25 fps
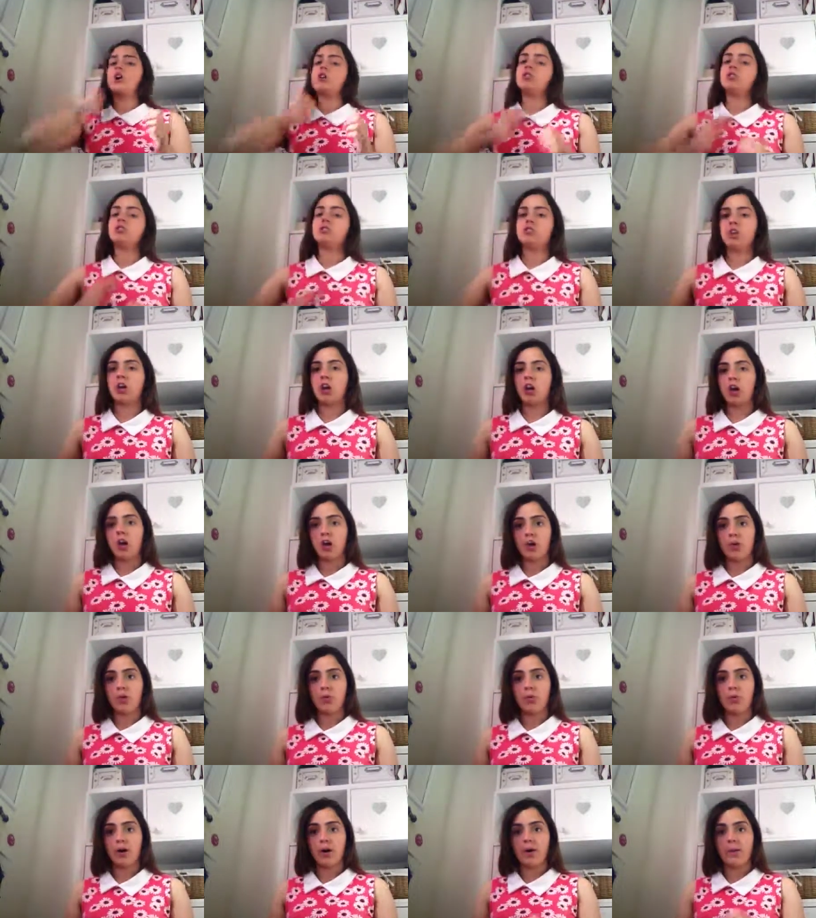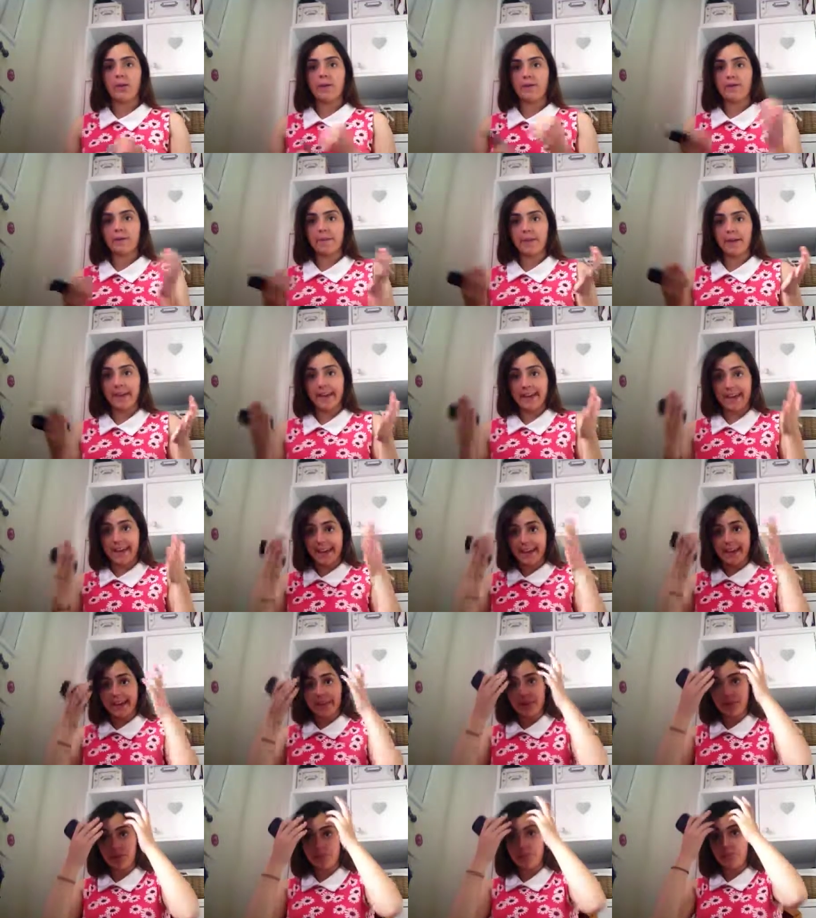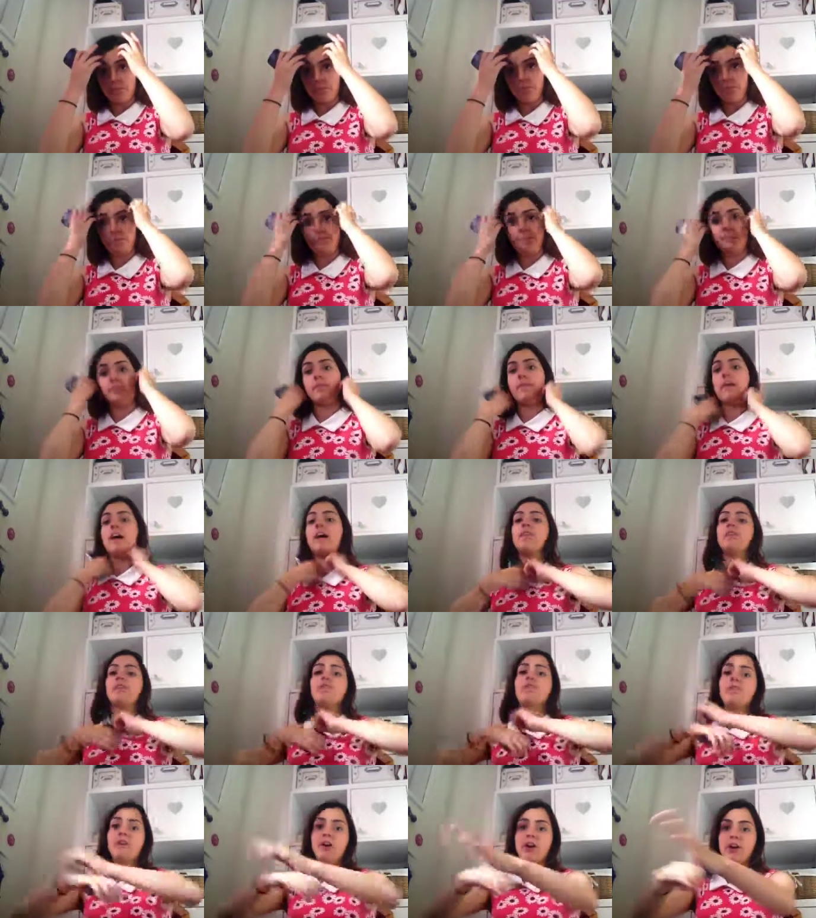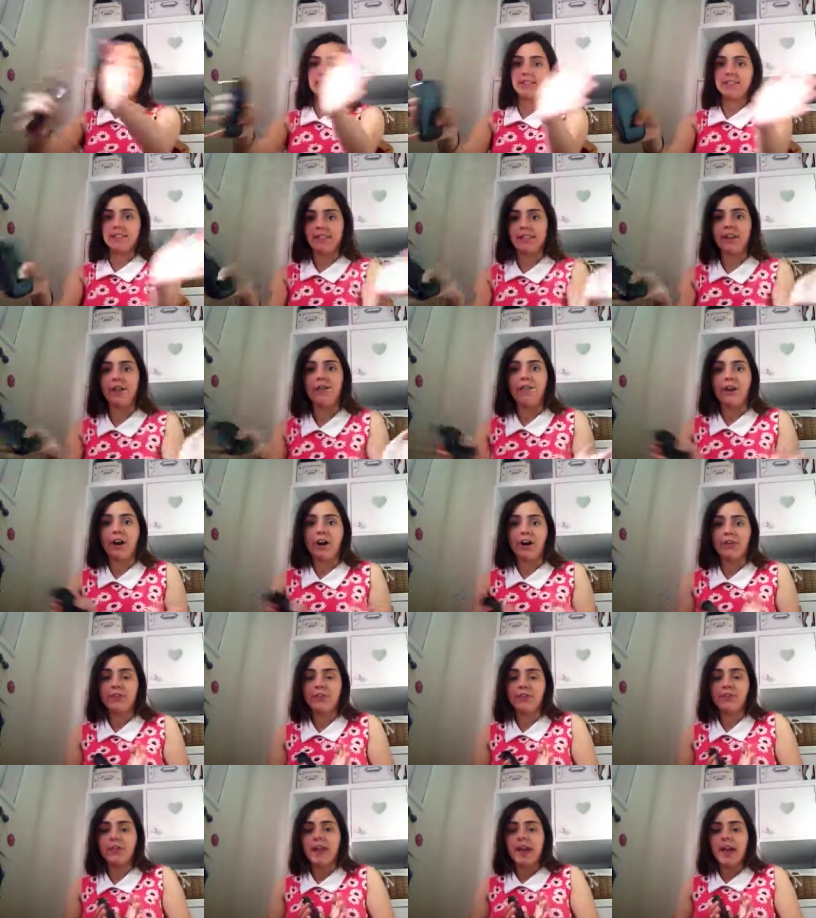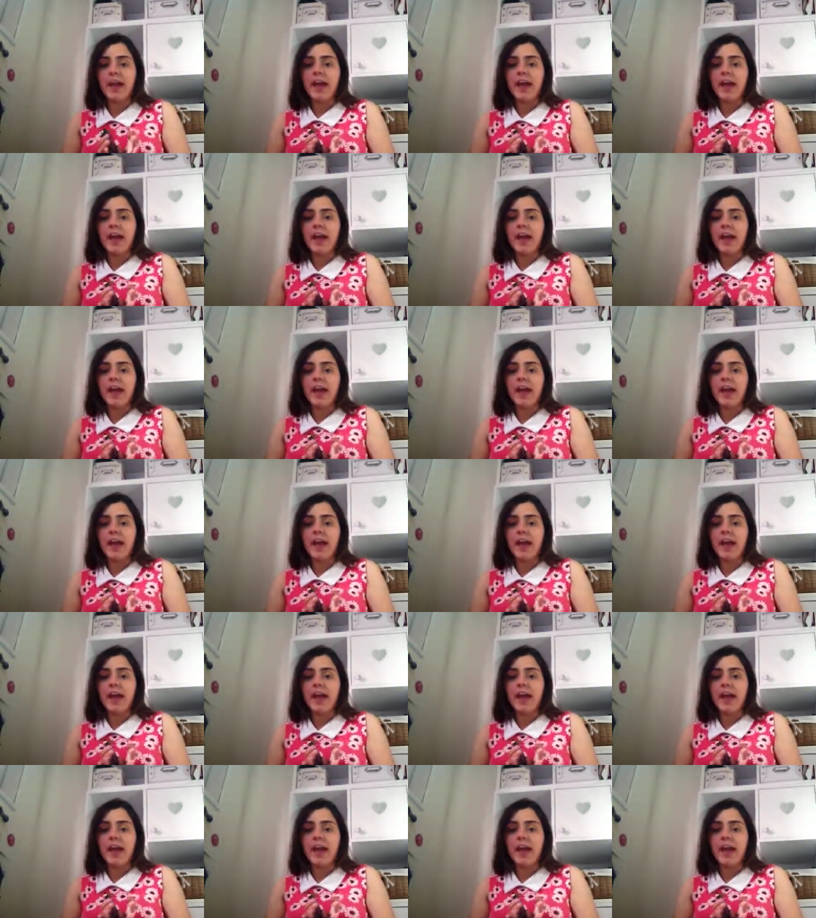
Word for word: so we can have 30 of us.